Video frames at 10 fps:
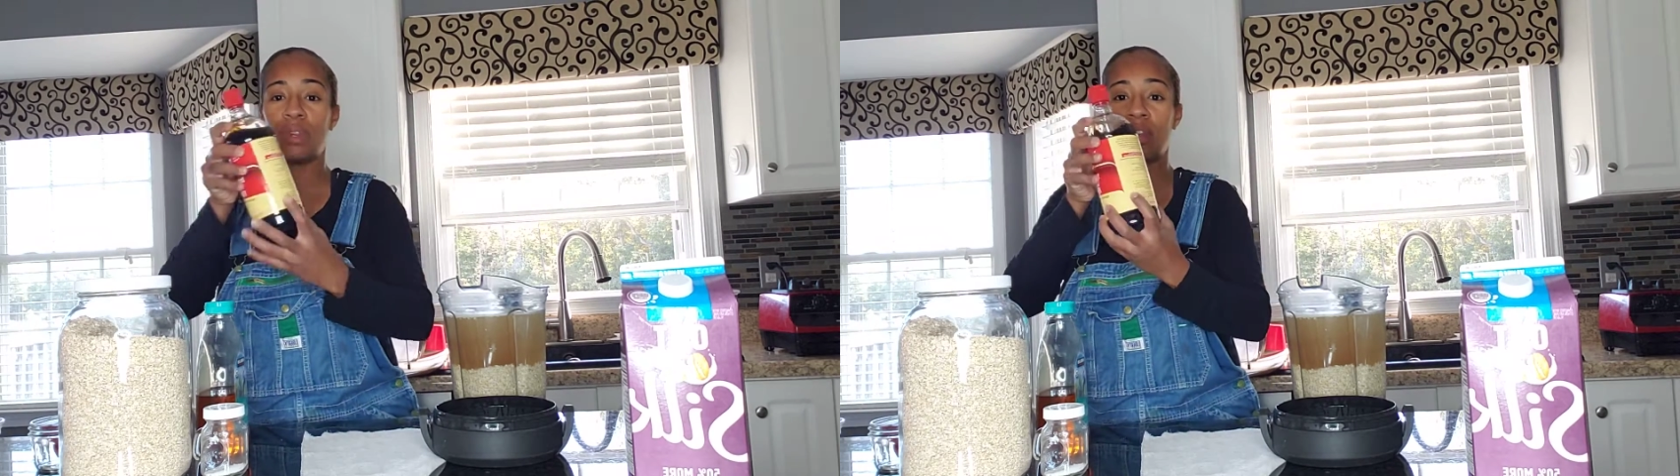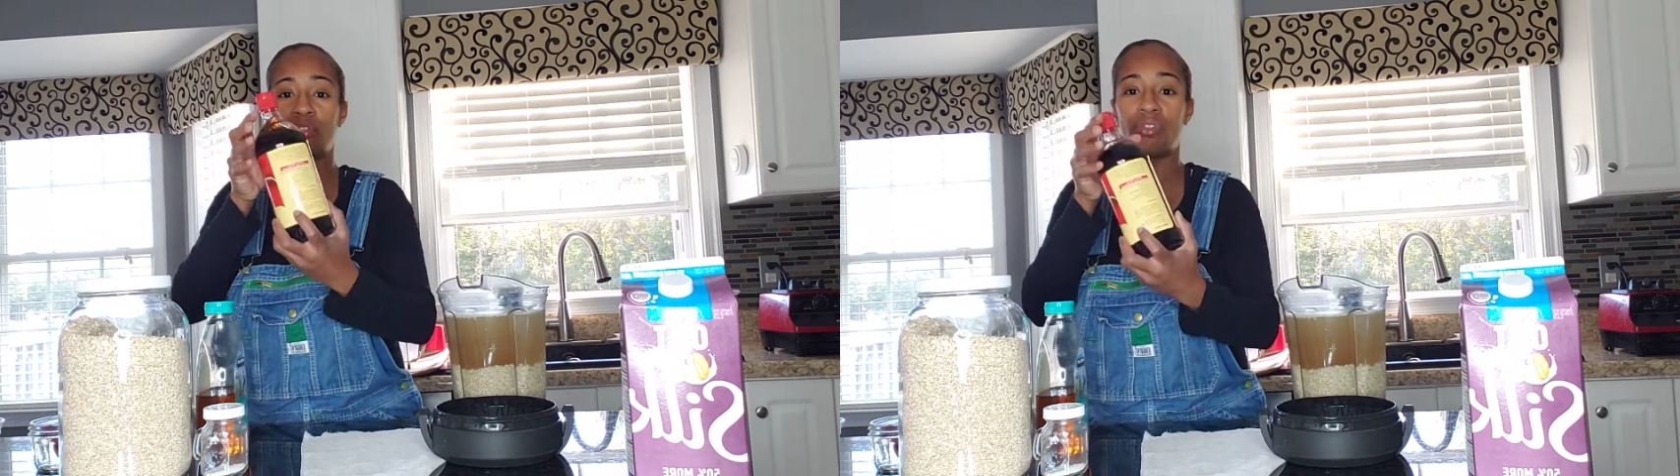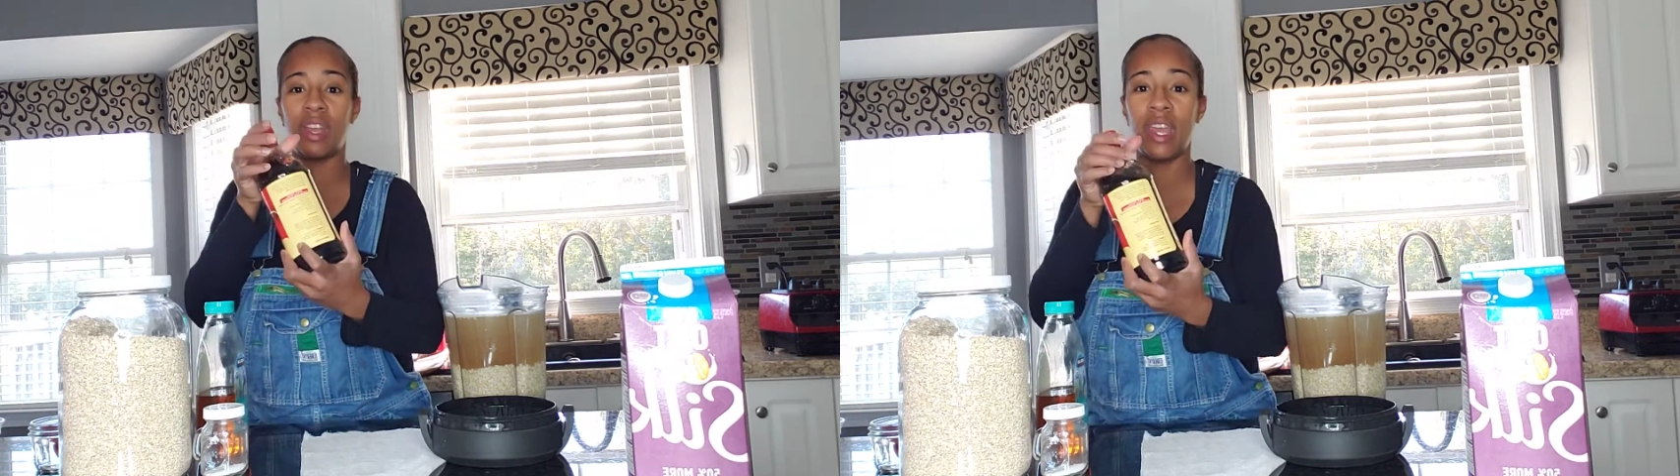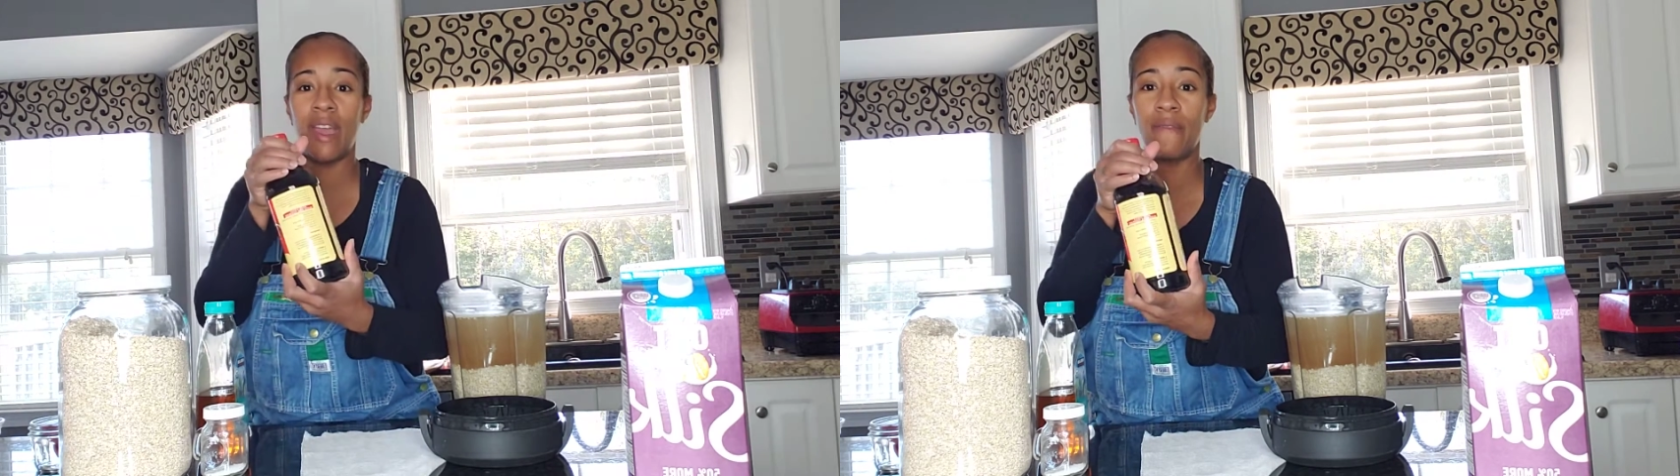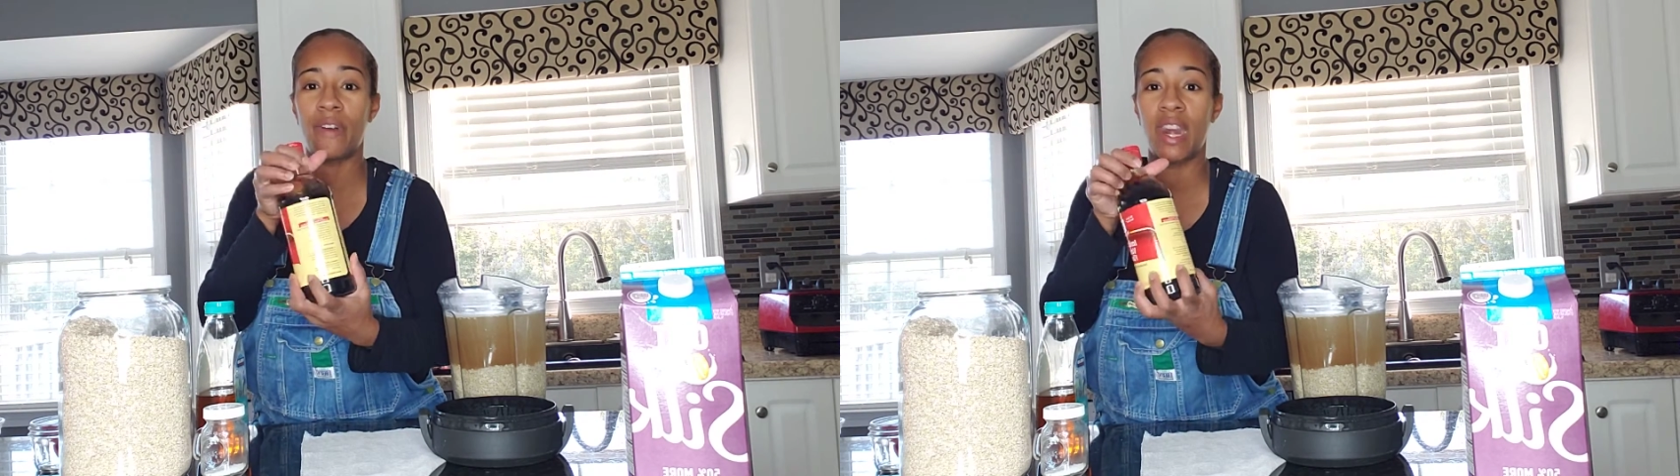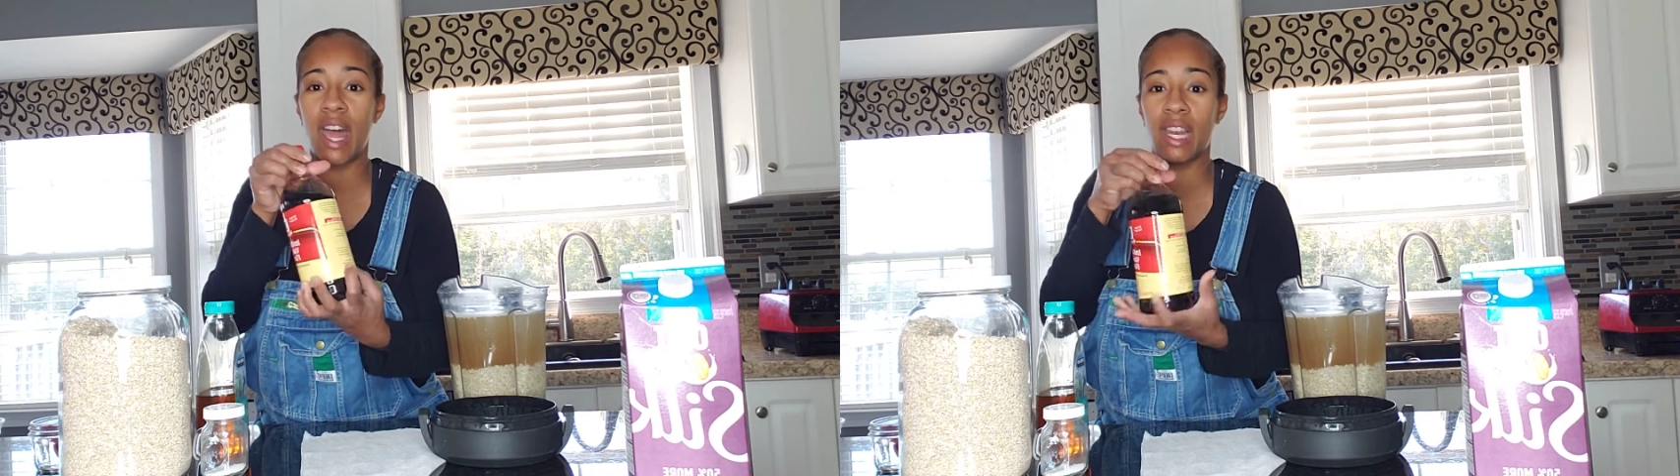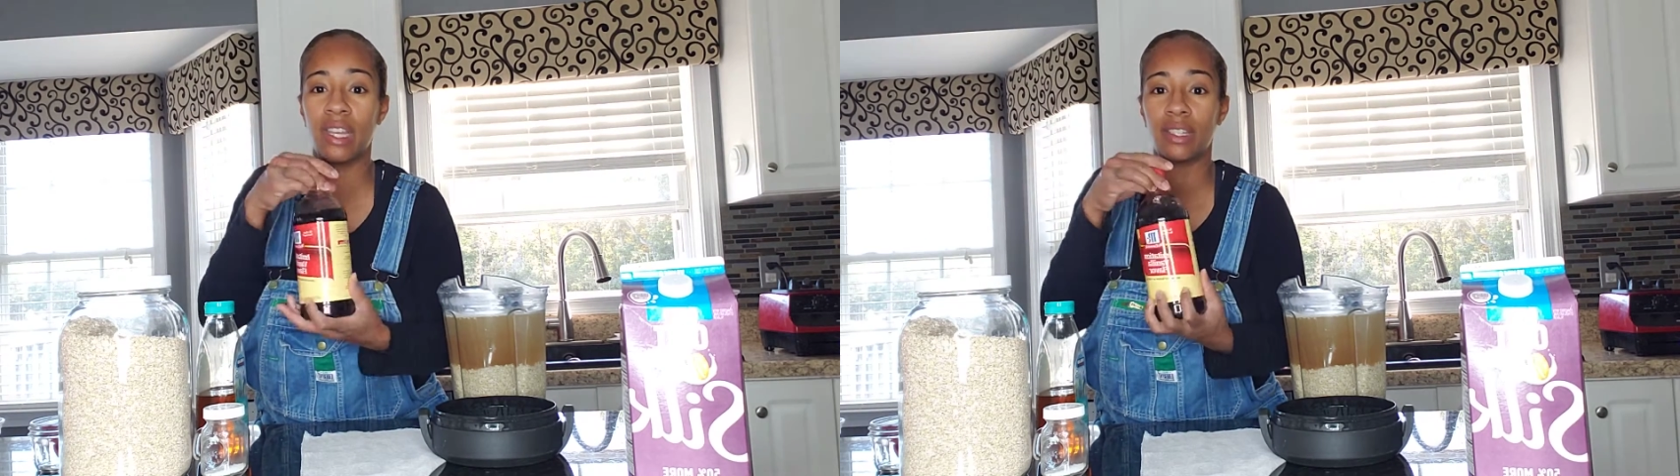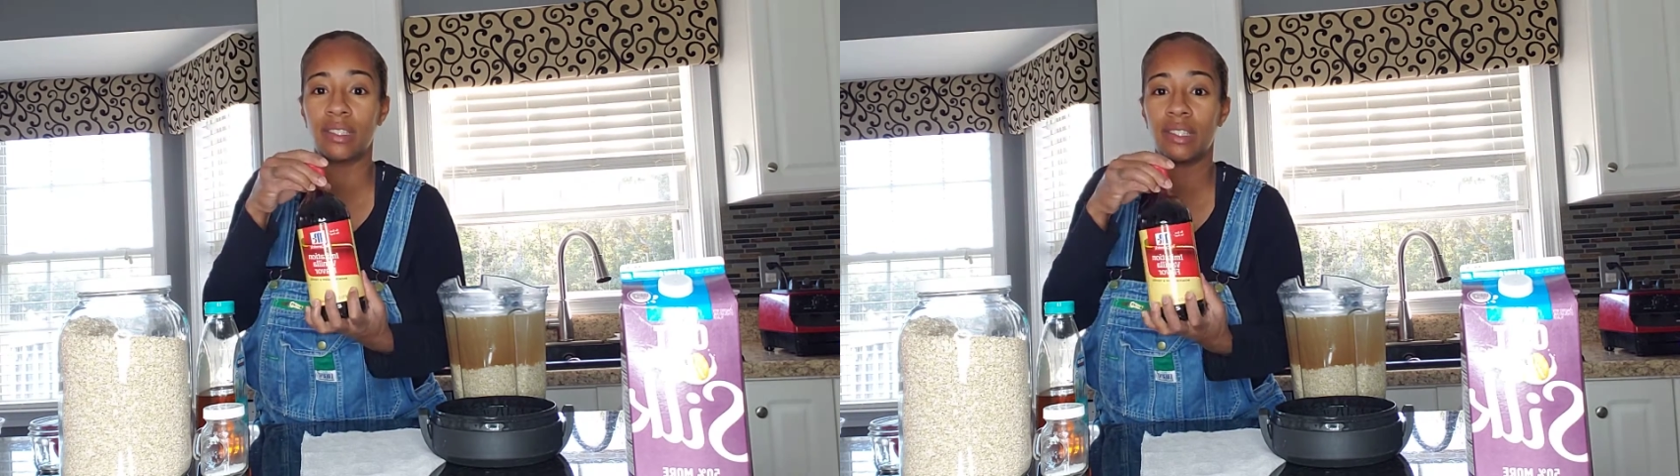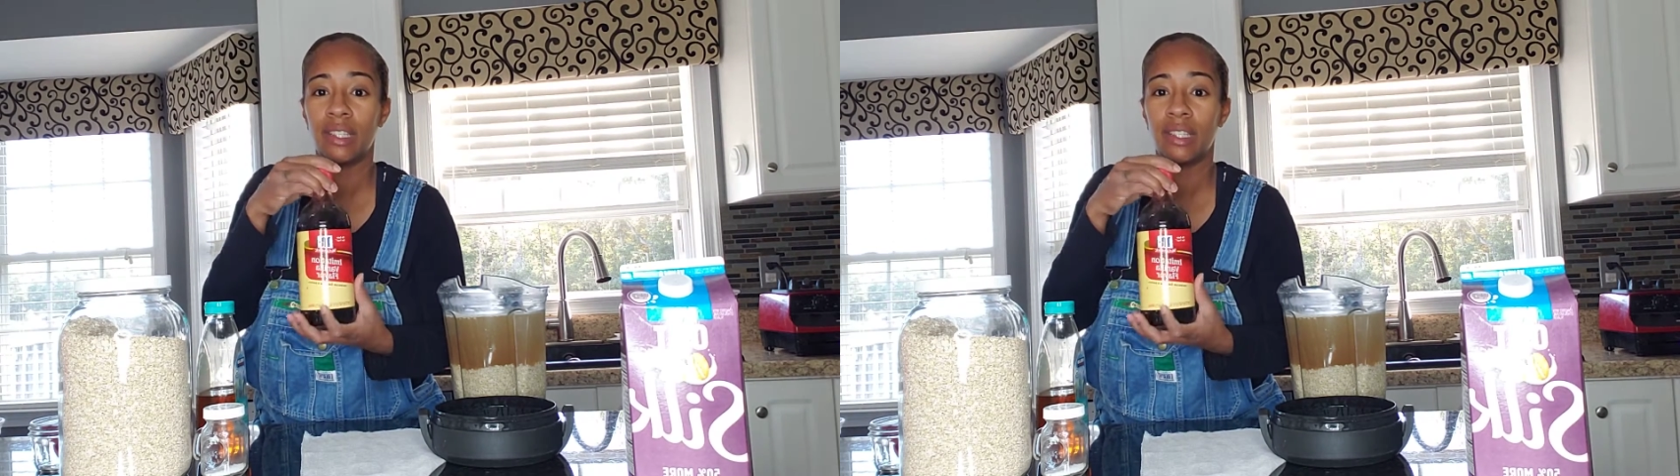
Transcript: that's great. And vanilla.